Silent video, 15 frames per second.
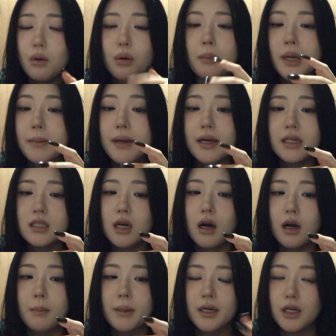maybe I can
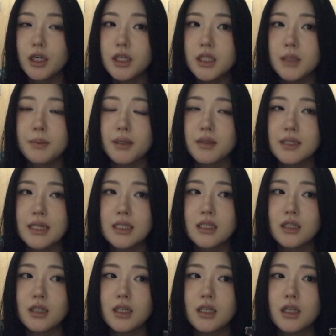talk about art, because I
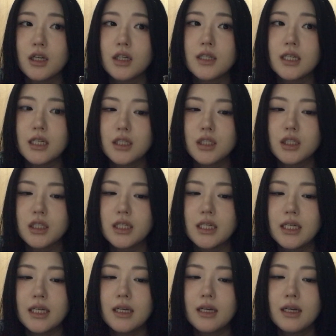studied art
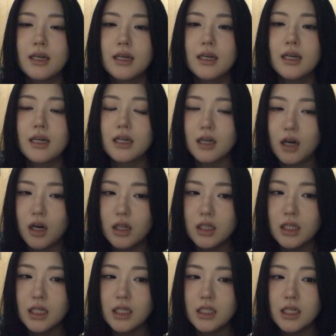history in
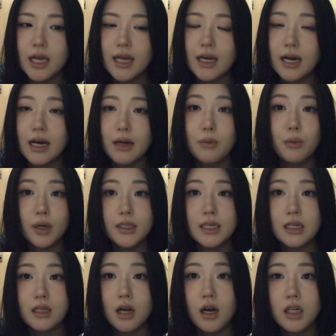college and I worked at
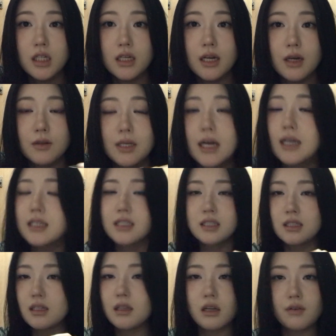an auction house. I
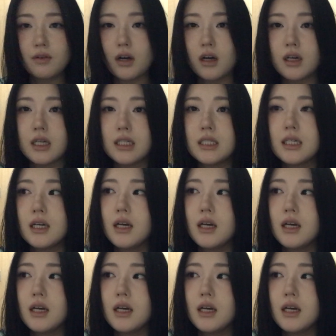still love art.